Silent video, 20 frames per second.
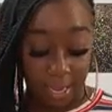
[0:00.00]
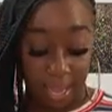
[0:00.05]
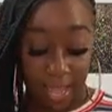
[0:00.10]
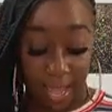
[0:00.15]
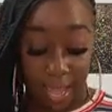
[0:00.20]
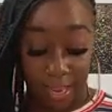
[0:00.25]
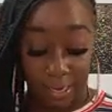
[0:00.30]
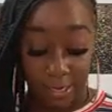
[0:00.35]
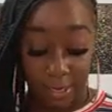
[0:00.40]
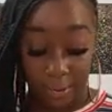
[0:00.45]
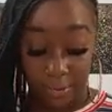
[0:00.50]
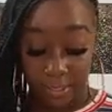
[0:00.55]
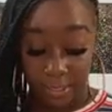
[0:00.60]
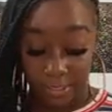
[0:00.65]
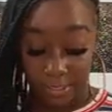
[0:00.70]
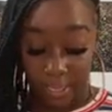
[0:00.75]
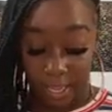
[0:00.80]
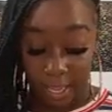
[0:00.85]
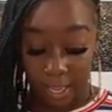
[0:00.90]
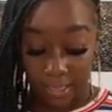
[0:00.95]
I
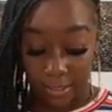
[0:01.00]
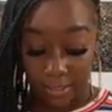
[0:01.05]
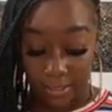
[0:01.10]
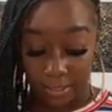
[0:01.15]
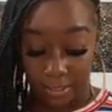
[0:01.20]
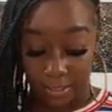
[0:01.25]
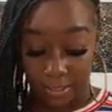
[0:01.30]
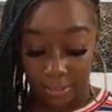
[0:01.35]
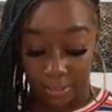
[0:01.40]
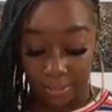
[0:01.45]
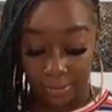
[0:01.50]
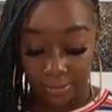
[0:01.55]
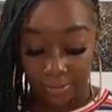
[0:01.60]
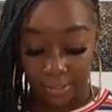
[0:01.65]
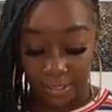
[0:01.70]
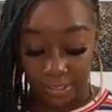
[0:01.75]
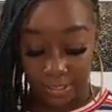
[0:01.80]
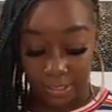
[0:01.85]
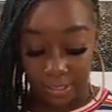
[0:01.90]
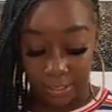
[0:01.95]
noticed that
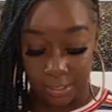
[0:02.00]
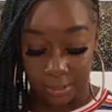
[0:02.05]
this is